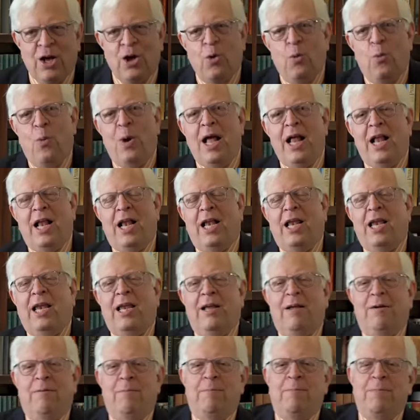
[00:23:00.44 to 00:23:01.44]
Well,
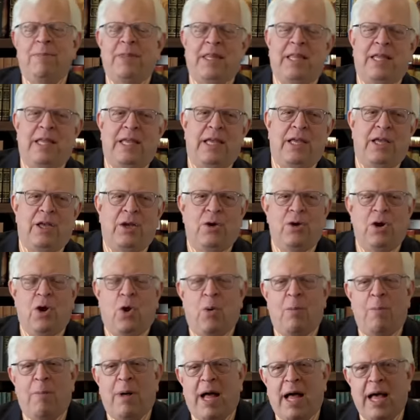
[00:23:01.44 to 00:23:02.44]
you
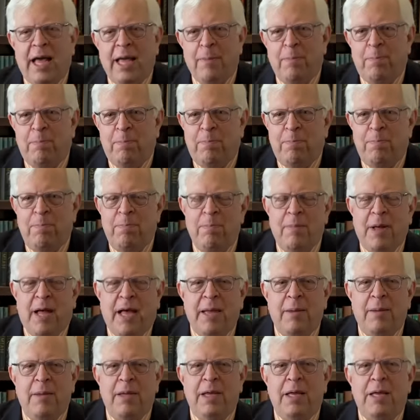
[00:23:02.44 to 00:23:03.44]
know, my
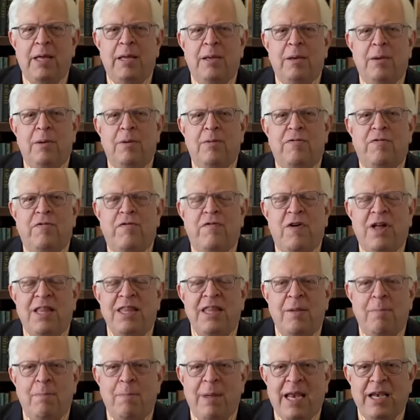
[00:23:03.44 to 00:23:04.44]
my
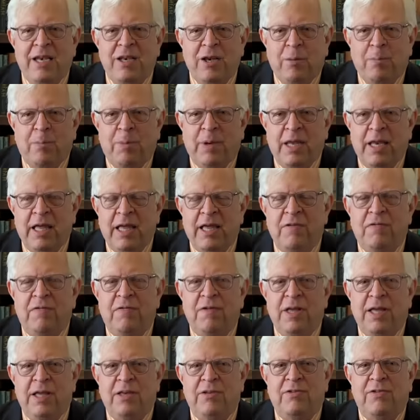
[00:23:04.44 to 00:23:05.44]
fundamental belief
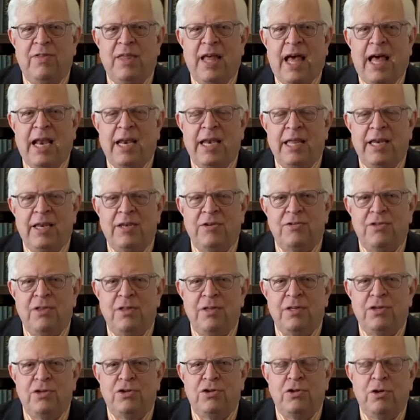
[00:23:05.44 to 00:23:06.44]
is that it is
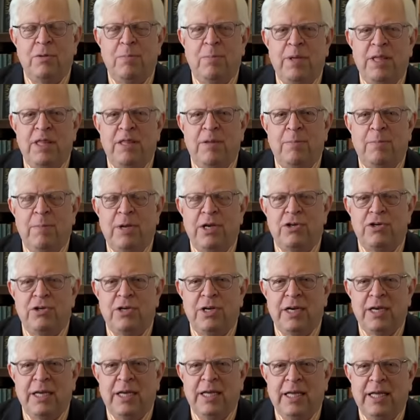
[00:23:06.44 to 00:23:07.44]
should be the
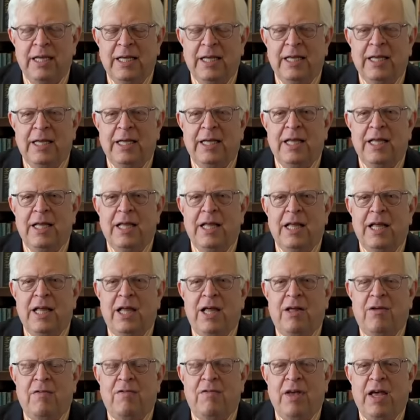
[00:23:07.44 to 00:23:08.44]
mission
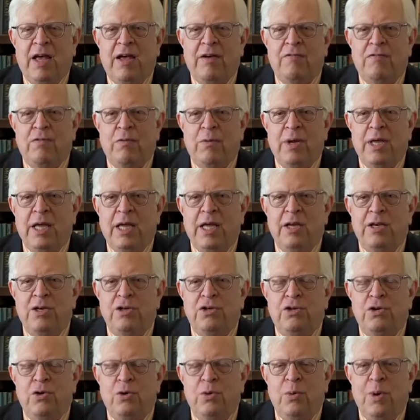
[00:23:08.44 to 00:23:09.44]
of every
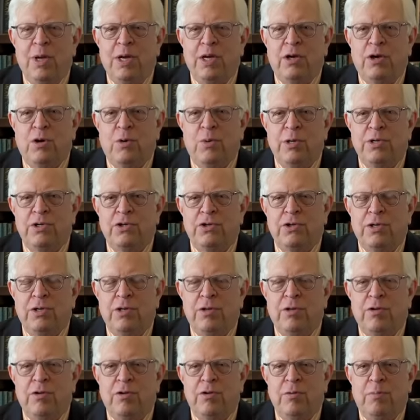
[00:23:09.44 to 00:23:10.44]
Jew and
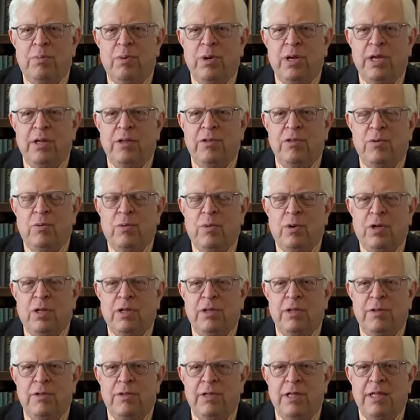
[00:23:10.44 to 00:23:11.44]
Christian to bring the world
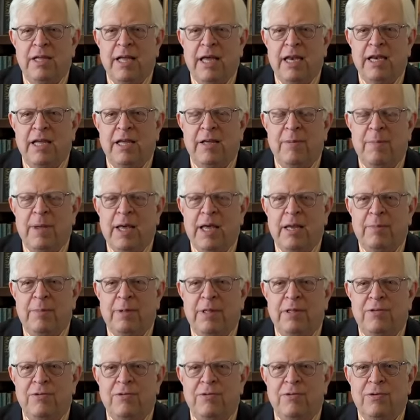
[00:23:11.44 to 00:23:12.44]
to the Ten
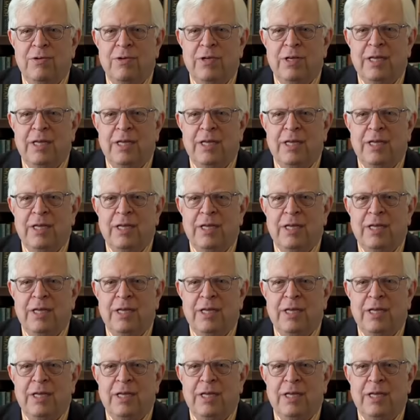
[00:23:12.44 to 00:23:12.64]
Commandments.